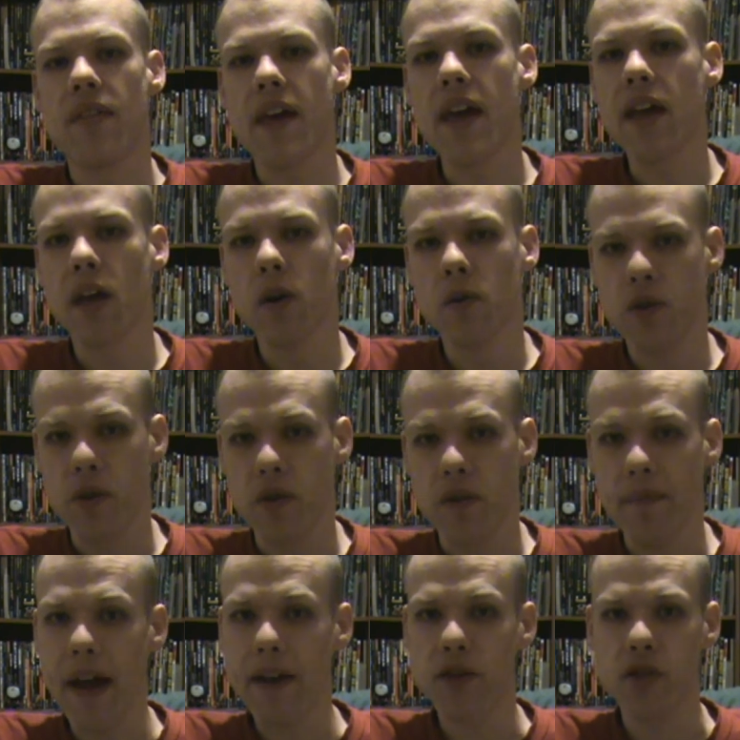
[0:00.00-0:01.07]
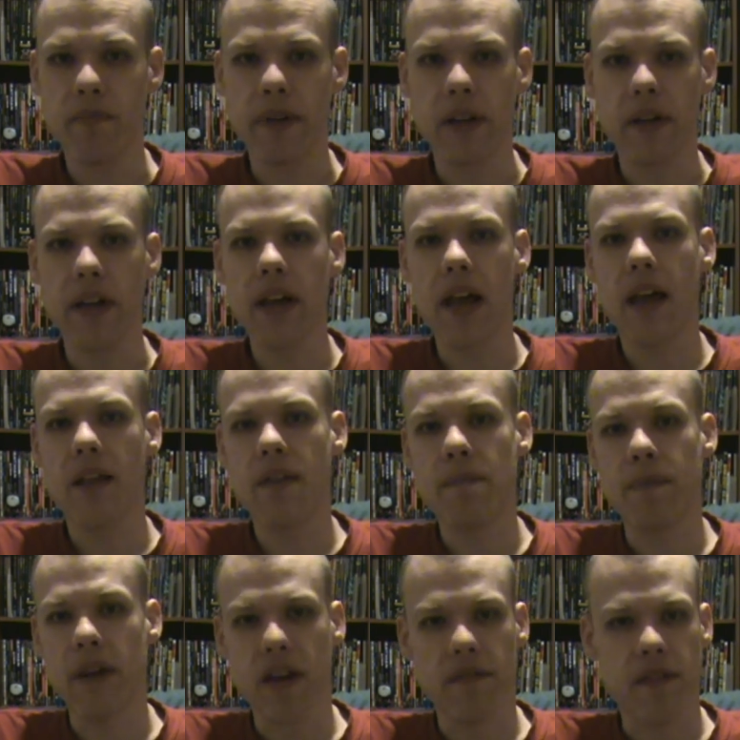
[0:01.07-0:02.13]
they go to the Baxter building and they
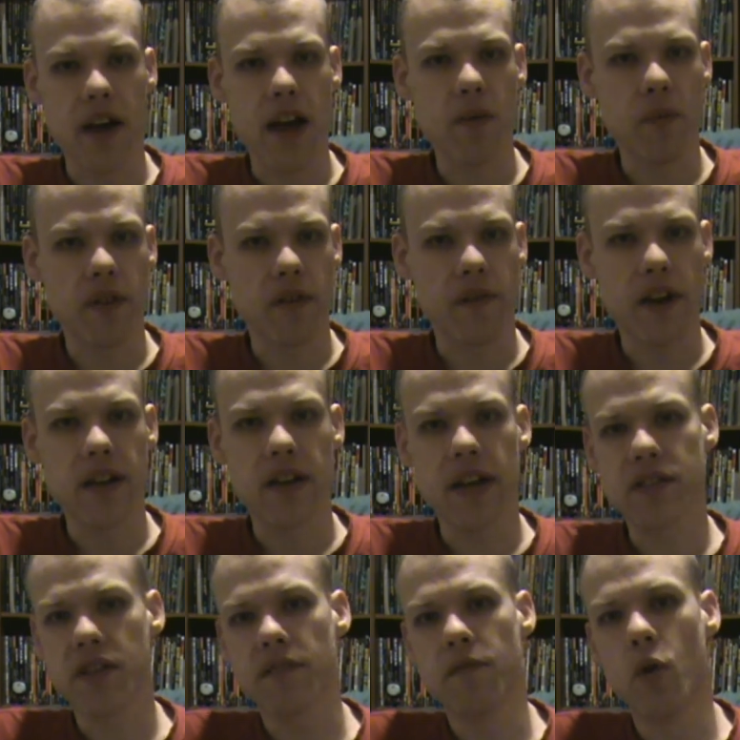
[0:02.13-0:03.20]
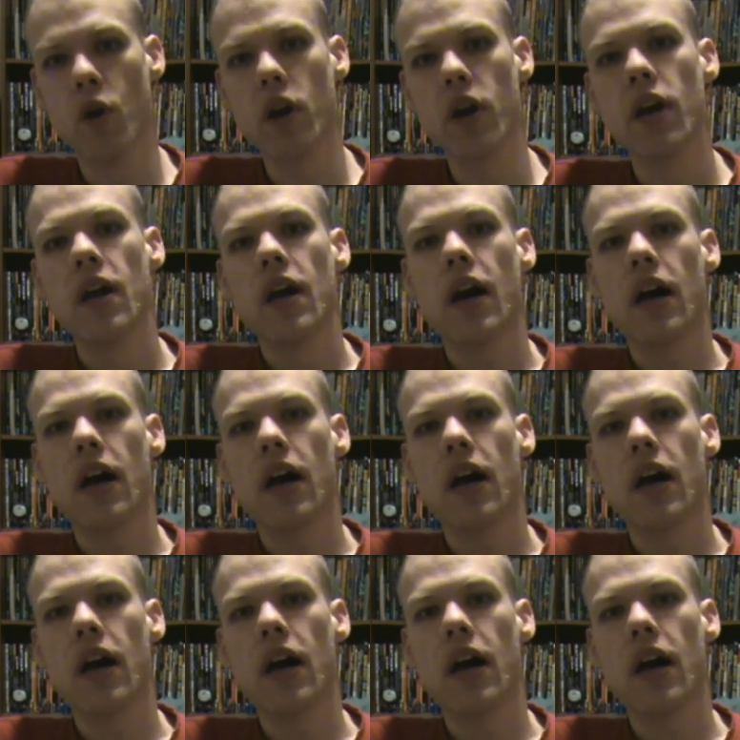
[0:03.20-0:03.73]
pick a fight with the Fantastic Four.